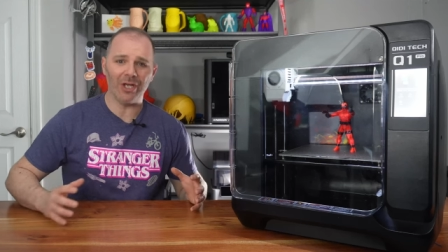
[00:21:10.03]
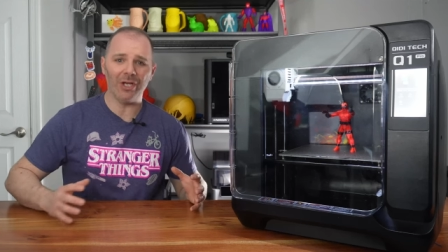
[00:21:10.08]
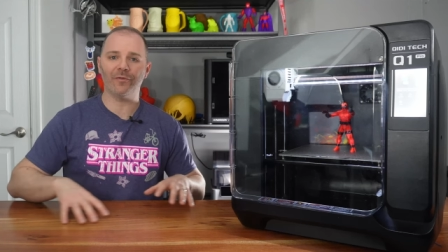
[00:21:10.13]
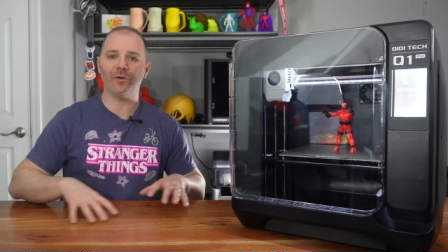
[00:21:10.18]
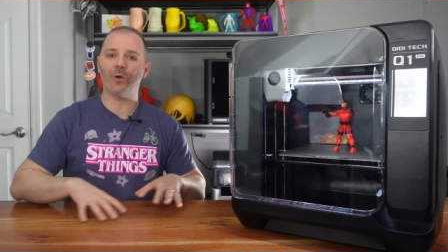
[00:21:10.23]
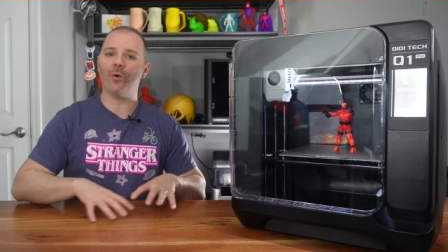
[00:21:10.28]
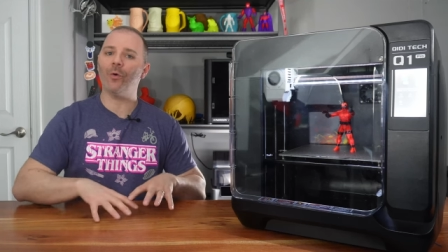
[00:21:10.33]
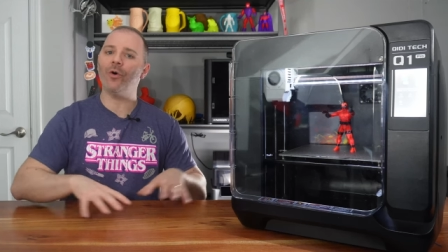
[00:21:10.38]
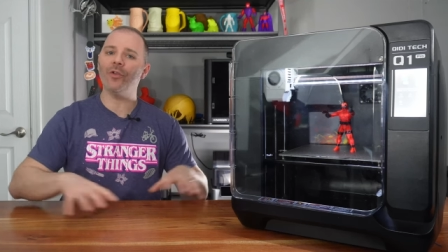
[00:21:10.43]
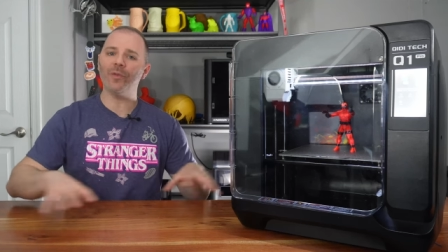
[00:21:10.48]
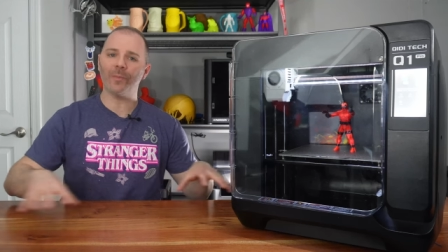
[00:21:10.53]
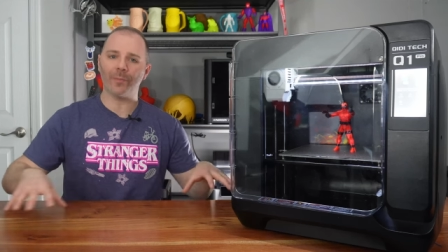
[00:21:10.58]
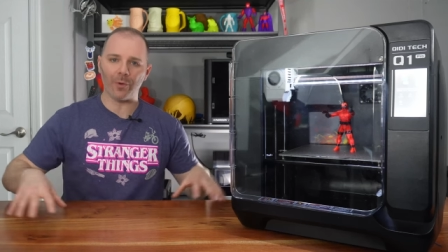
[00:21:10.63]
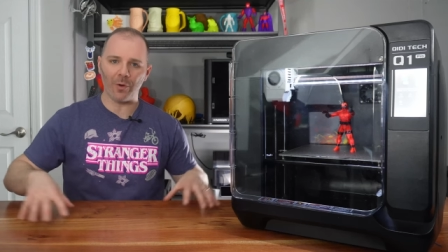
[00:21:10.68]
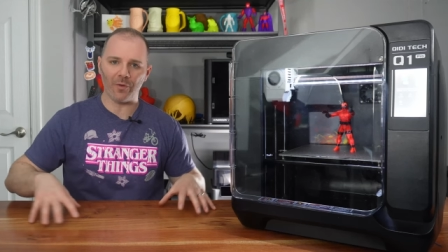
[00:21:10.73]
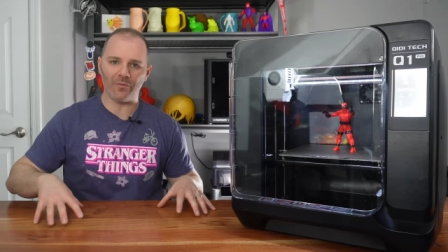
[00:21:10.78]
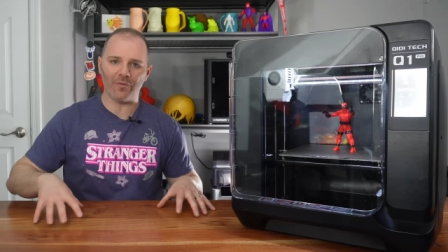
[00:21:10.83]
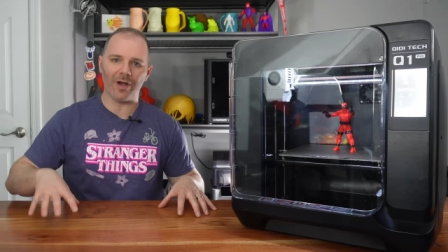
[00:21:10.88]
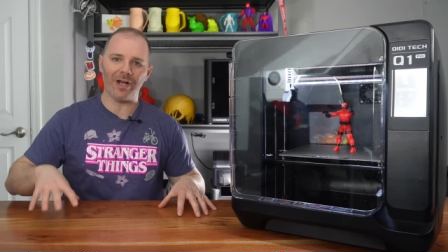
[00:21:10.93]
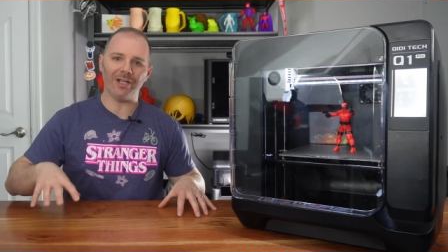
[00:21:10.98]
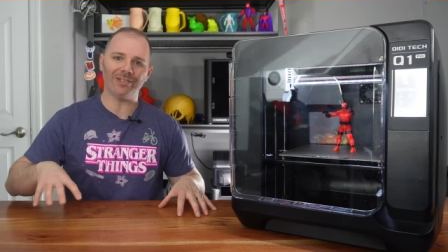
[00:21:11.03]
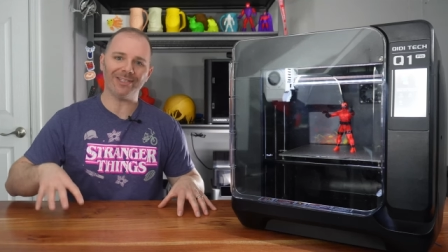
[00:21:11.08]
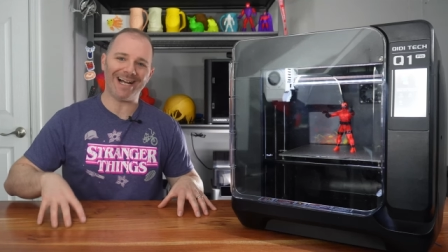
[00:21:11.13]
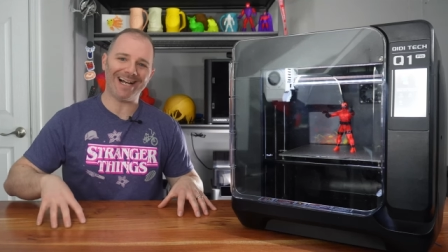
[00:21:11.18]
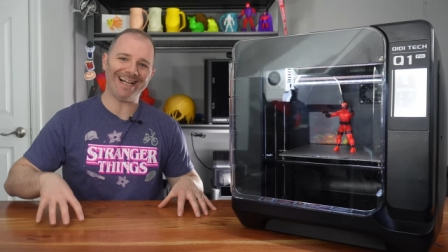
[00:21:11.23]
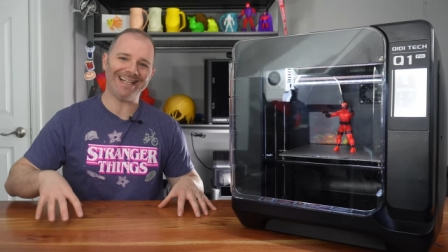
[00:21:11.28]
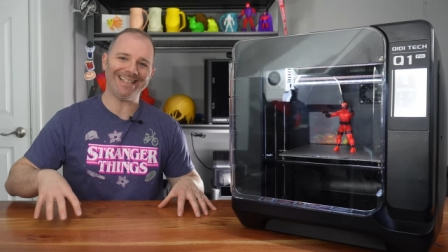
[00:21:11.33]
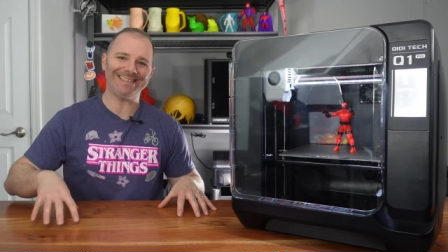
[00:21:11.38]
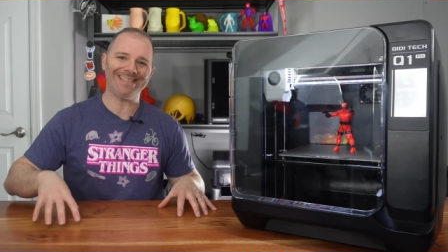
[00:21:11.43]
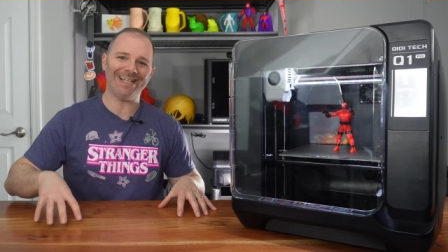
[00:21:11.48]
For all the profiles
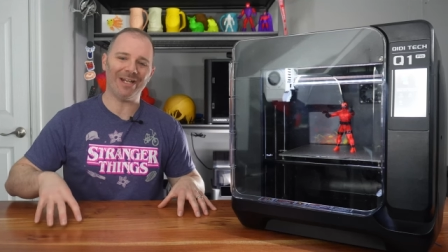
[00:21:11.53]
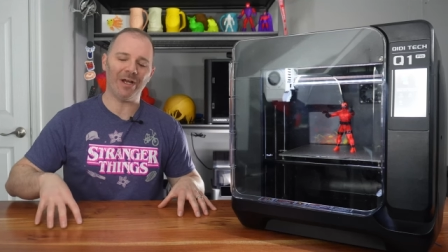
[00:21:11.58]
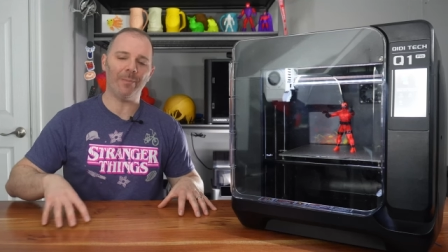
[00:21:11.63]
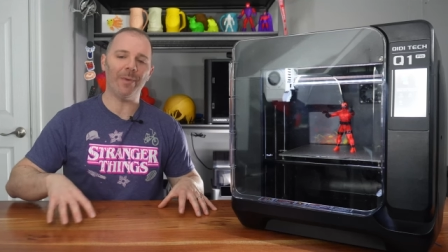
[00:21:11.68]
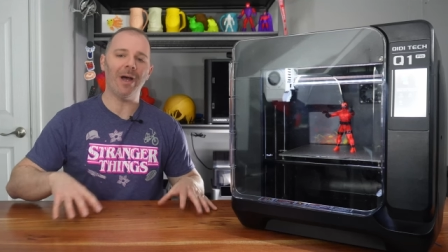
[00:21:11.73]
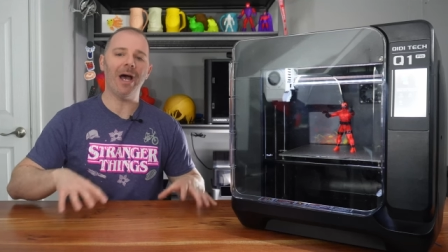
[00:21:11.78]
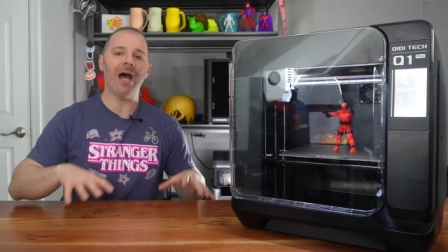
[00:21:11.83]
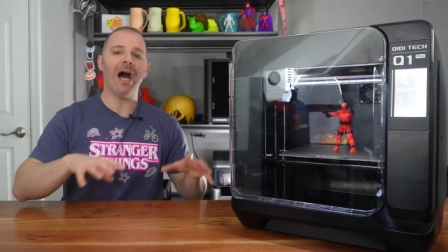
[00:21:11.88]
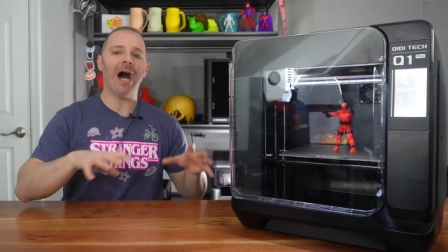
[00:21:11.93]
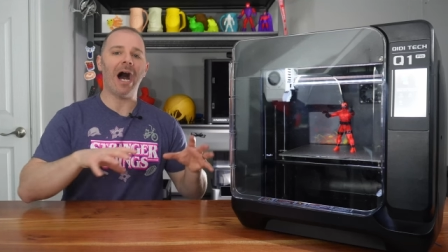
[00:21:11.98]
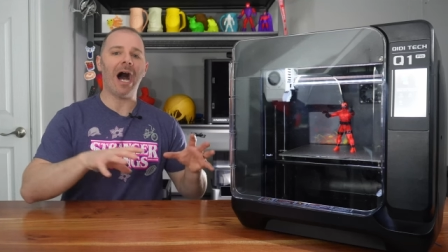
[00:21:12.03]
I set up,